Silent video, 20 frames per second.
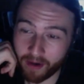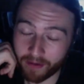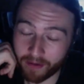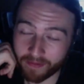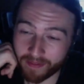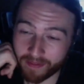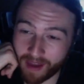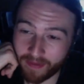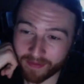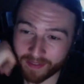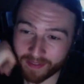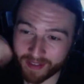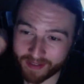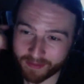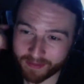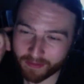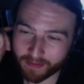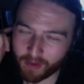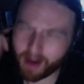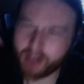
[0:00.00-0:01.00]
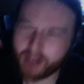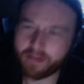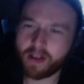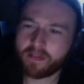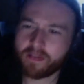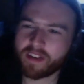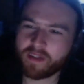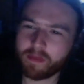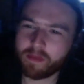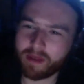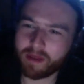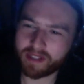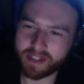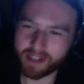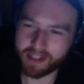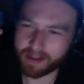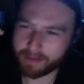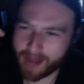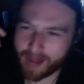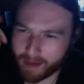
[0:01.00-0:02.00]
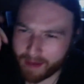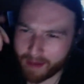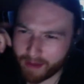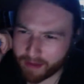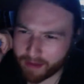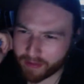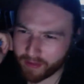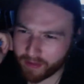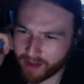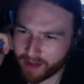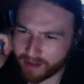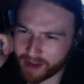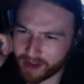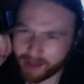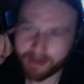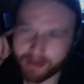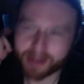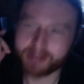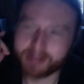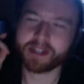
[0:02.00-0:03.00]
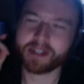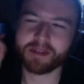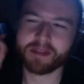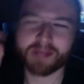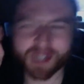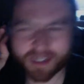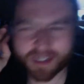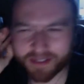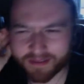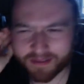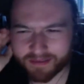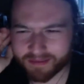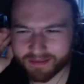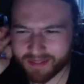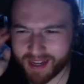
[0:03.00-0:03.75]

I've given my surname out before, haven't I, on my YouTube channel? Yeah.